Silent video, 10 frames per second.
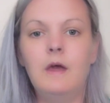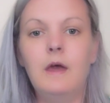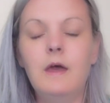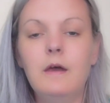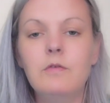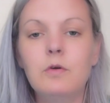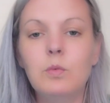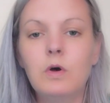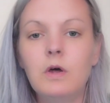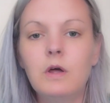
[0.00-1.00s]
Hey
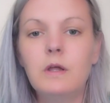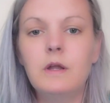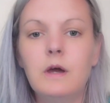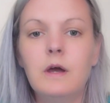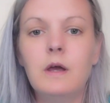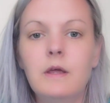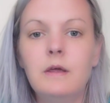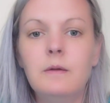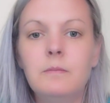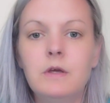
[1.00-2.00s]
everyone, I
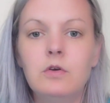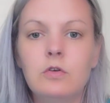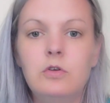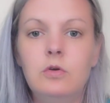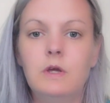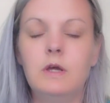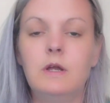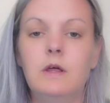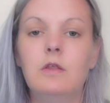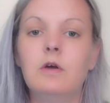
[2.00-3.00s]
am here doing
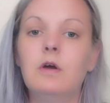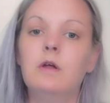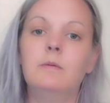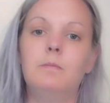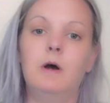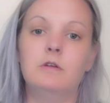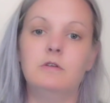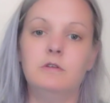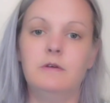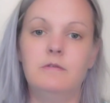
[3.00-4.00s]
another
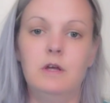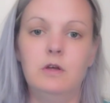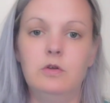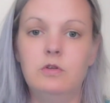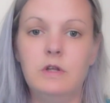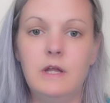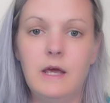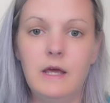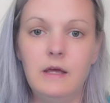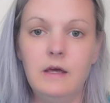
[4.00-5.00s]
unboxing video
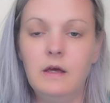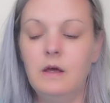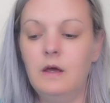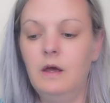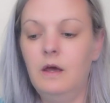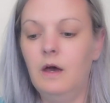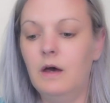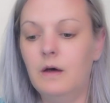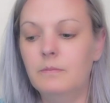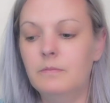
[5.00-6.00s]
today.
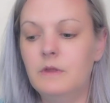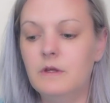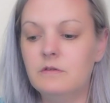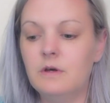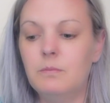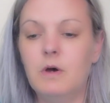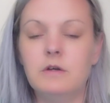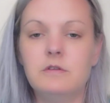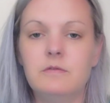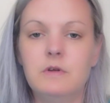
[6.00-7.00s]
Um, this
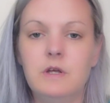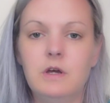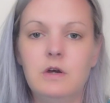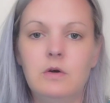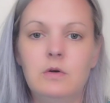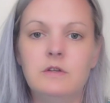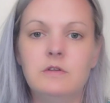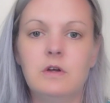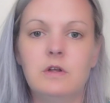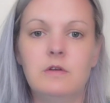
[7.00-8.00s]
unboxing video is
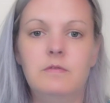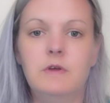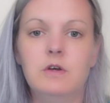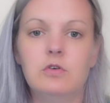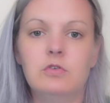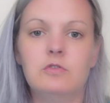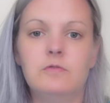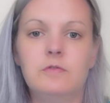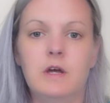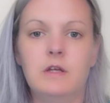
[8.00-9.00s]
on Veer's
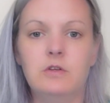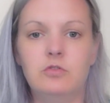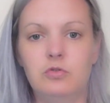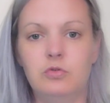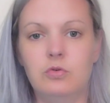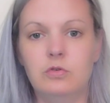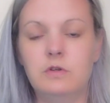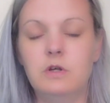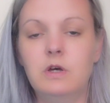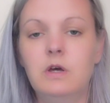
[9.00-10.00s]
Fine Jewels.
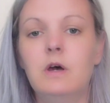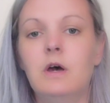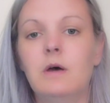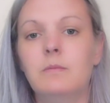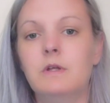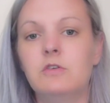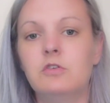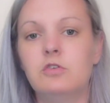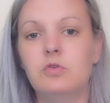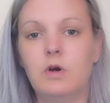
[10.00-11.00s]
Um, it's a
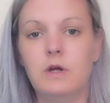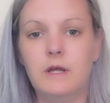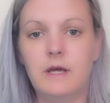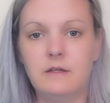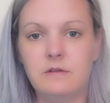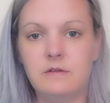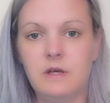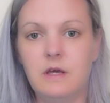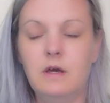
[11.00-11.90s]
store on Etsy.